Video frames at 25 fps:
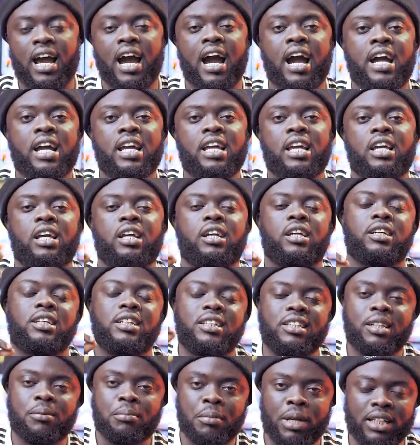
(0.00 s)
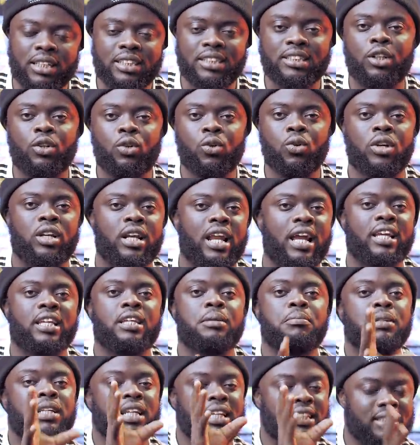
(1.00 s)
Ah, it they make it they look like
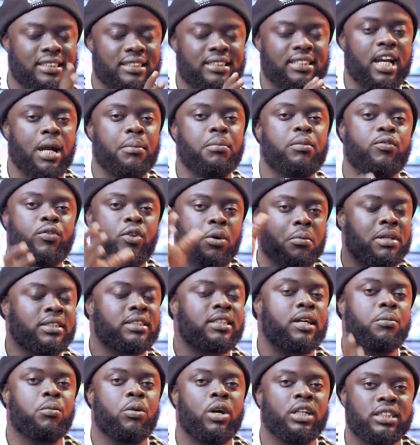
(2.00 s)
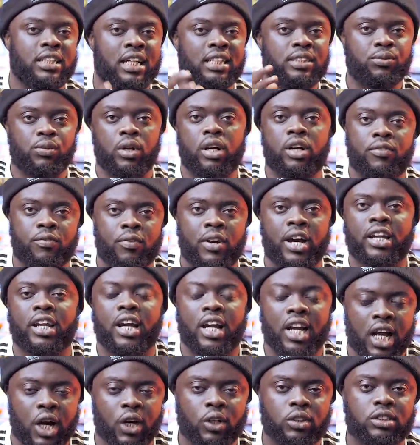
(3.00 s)
it, be, it is coming from Asamoah Gyan's verified
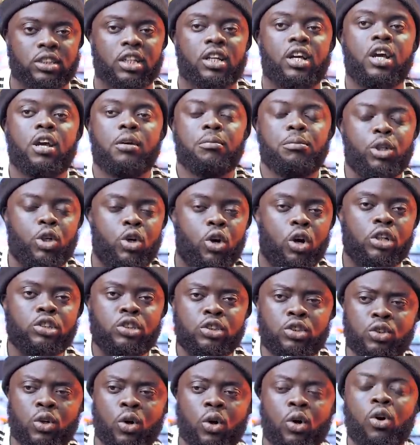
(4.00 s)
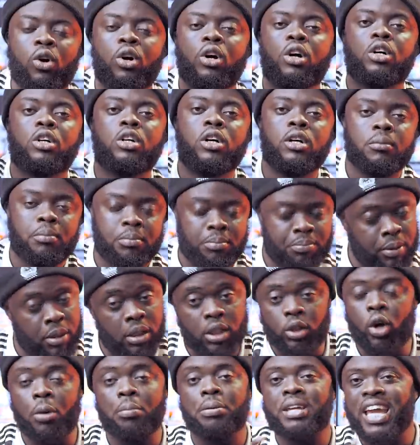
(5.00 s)
account because you know.
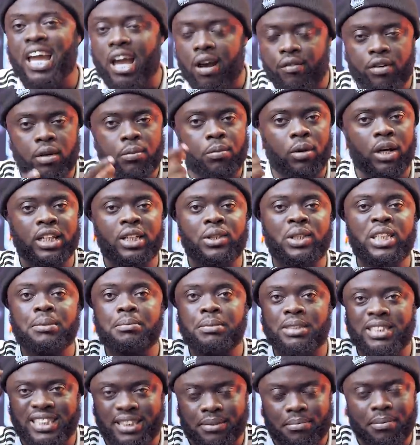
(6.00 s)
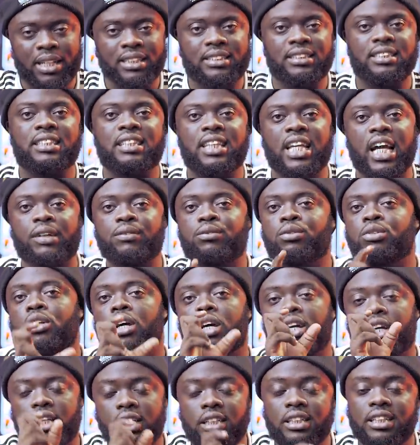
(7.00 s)
It not be everybody you be smart enough to,
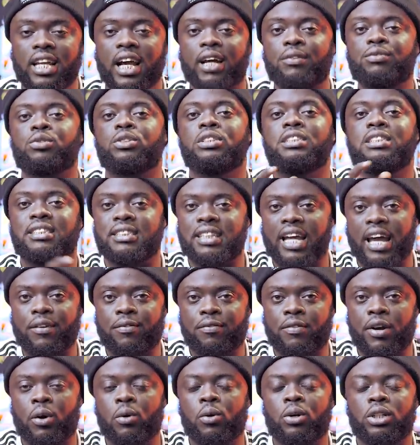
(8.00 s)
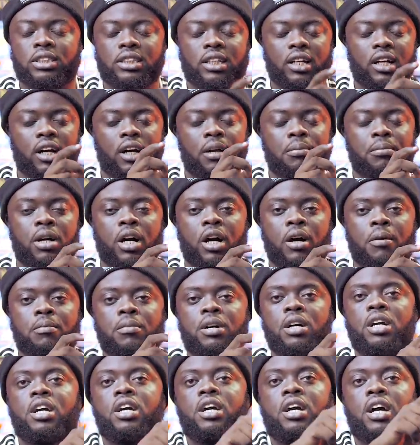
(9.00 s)
uh, enough to decipher what um
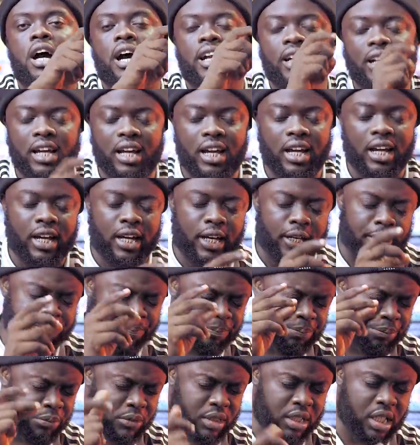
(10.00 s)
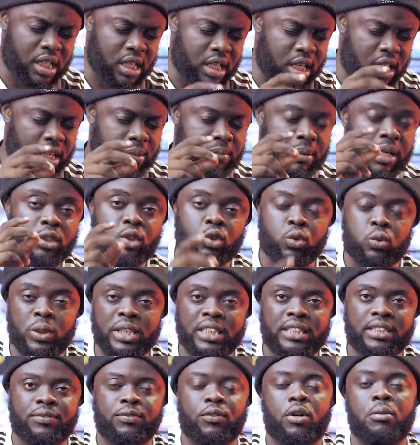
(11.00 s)
um and um. Um, a
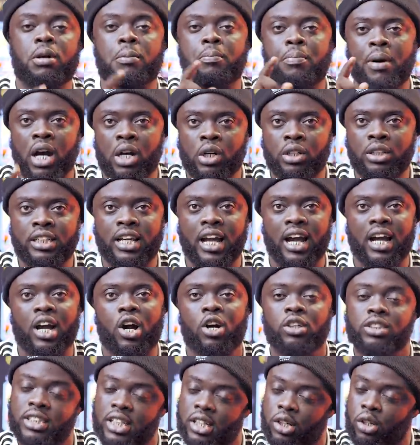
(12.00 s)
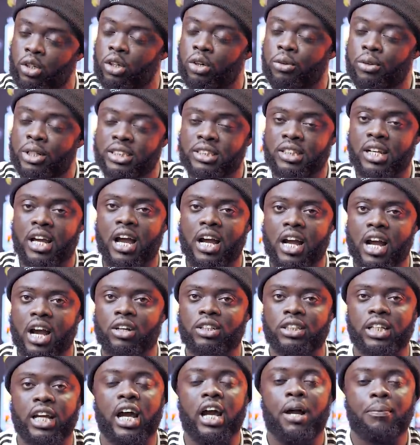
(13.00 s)
tweet from a parody account and an original
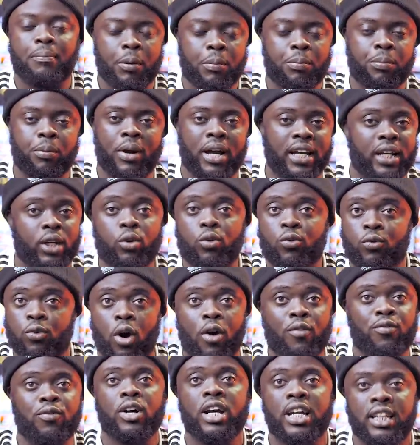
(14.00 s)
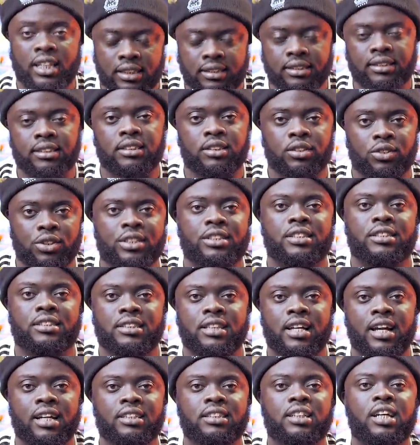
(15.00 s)
account. There are people where they will fall for anything, you
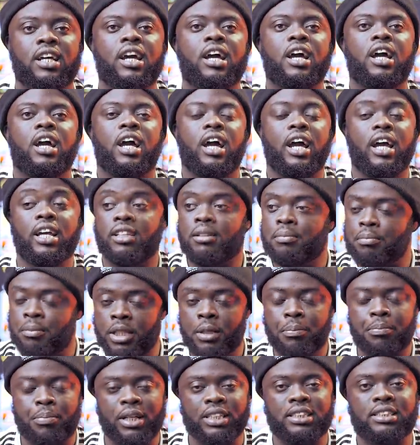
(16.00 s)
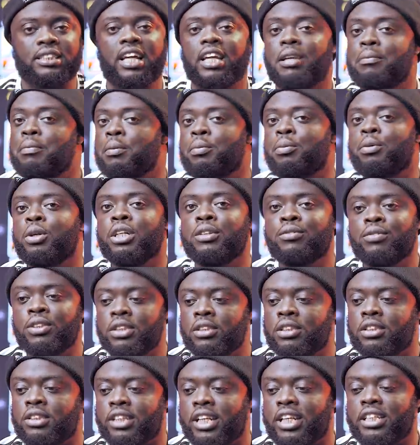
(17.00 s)
understand? And me personally, people
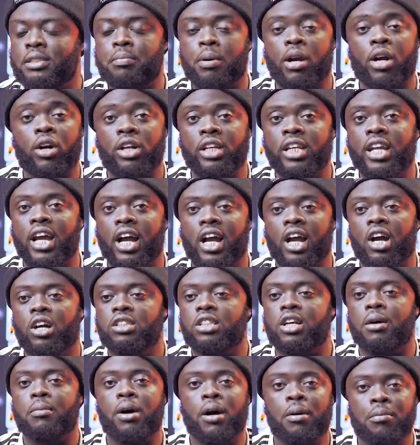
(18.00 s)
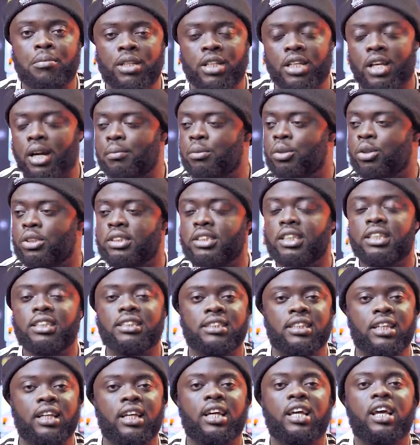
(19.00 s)
even create parody accounts about me. I'm not saying,
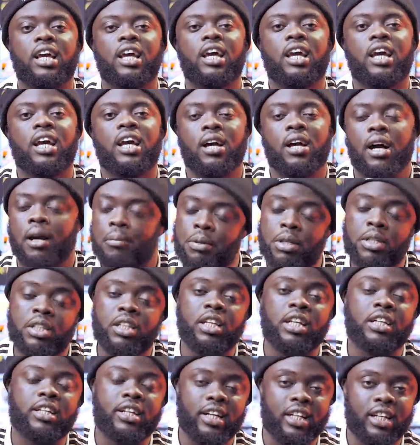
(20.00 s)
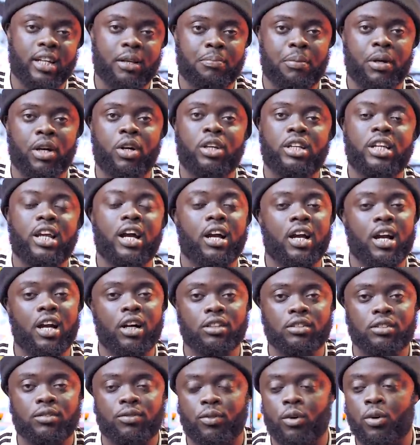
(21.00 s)
say, I mean, they create a parody
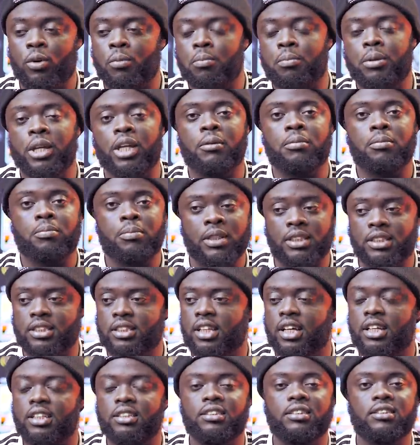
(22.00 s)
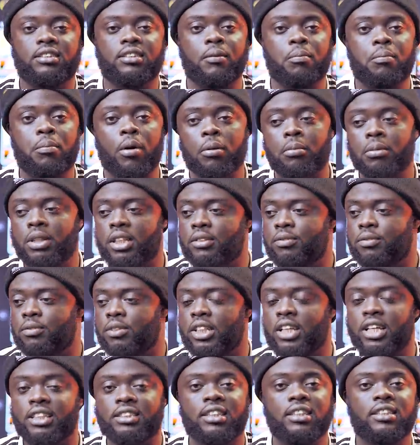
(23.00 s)
account for big personalities and public
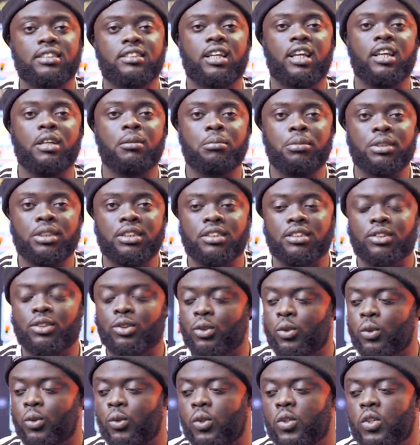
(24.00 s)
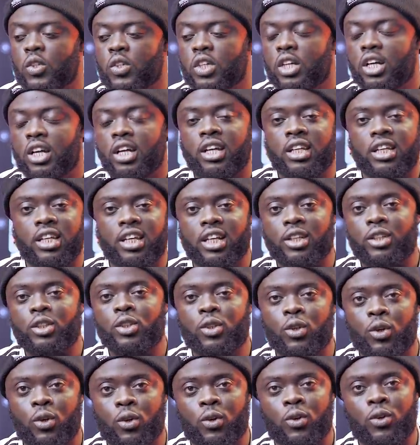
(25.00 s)
figures and celebrities. So, yeah,
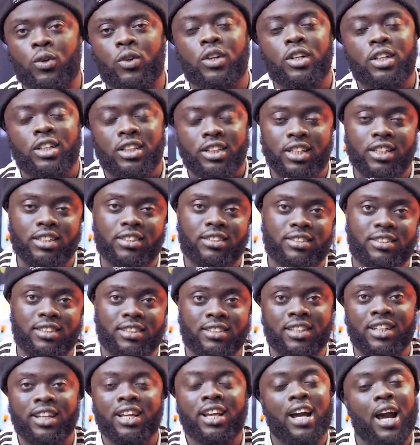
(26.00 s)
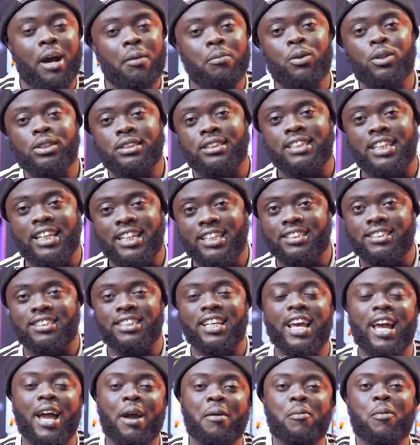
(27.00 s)
you know, yes. I'm not saying,
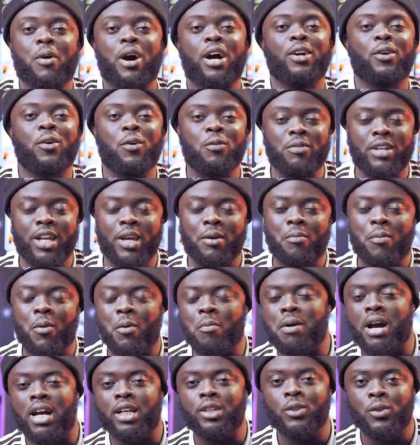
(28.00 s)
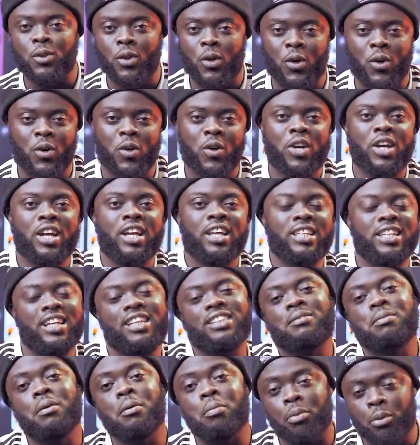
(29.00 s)
say, I'm one of them, but, you know,
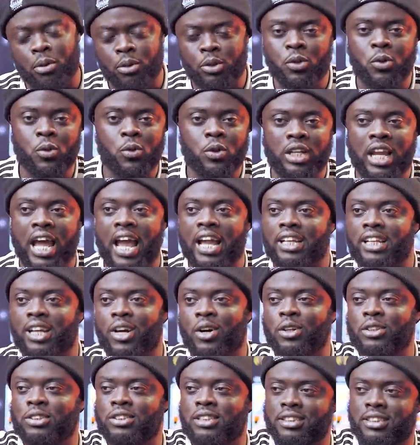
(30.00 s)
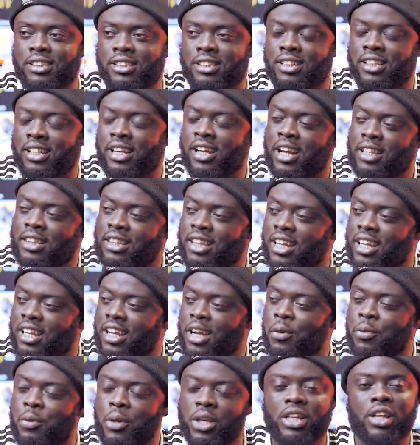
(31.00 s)
yes, people do. Like, there was, there, I think
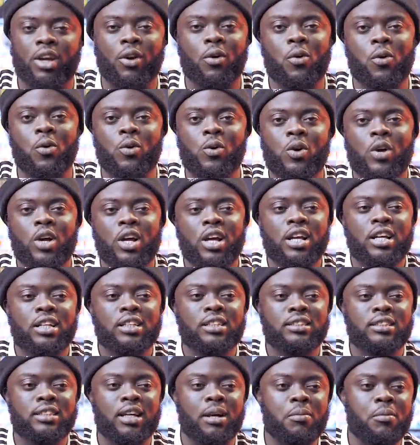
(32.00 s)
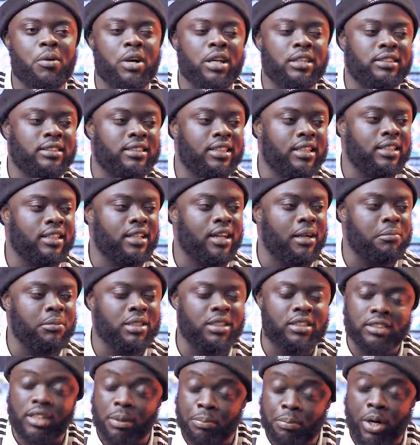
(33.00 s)
a week ago, someone said, I
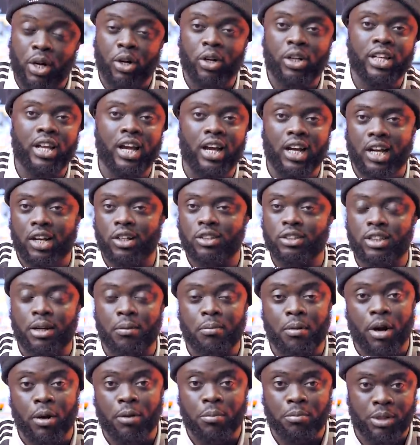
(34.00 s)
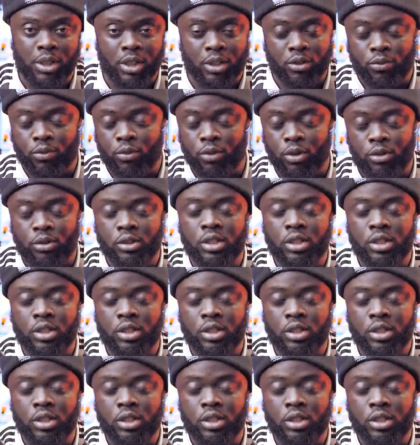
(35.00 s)
mean, a parody account about me.